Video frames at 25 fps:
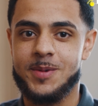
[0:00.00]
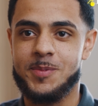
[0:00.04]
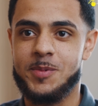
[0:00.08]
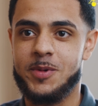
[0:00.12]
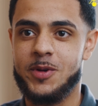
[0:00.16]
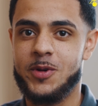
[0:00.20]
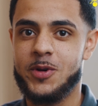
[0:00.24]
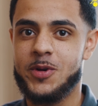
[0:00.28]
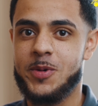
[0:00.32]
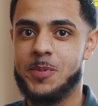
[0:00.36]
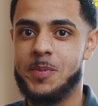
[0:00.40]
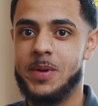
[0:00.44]

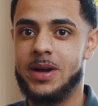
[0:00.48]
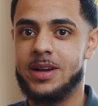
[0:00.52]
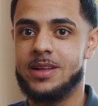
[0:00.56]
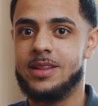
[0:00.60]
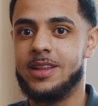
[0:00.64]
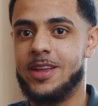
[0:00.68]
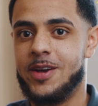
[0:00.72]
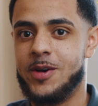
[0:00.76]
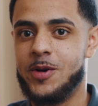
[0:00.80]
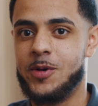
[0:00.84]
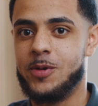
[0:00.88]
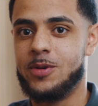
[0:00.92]
But looking back
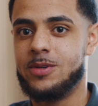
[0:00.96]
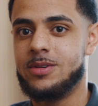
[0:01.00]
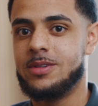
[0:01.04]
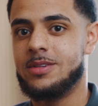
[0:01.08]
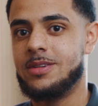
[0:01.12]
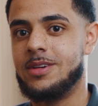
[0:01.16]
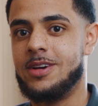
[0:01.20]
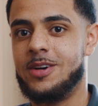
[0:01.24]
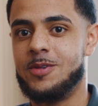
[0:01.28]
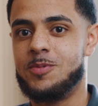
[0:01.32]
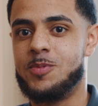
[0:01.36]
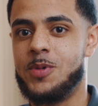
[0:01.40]
now,
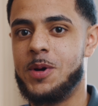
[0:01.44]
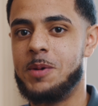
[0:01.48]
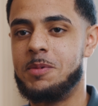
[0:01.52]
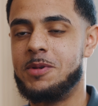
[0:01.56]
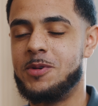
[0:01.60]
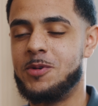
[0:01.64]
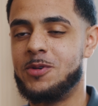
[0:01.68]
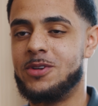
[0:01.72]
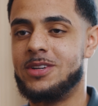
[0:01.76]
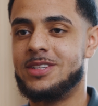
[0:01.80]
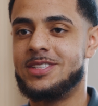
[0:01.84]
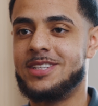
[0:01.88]
I
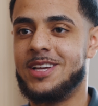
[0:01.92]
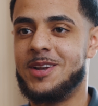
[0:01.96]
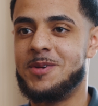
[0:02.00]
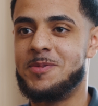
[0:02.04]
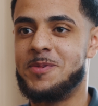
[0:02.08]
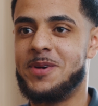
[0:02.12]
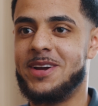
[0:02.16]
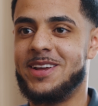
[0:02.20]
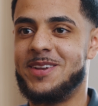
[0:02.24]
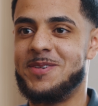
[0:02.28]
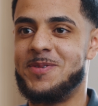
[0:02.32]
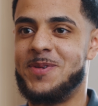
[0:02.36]
probably would have
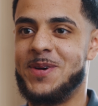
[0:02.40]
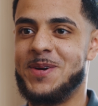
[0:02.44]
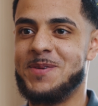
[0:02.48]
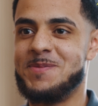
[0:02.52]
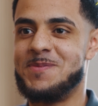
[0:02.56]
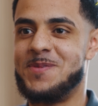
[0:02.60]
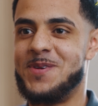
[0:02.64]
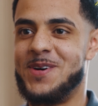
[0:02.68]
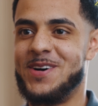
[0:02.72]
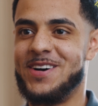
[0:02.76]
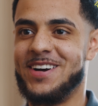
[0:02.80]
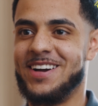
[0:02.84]
celebrated a
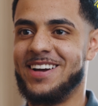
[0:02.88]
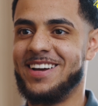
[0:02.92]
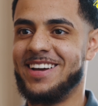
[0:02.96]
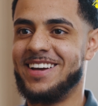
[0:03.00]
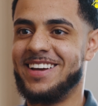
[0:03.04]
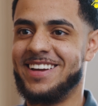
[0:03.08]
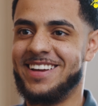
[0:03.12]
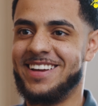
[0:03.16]
bit more.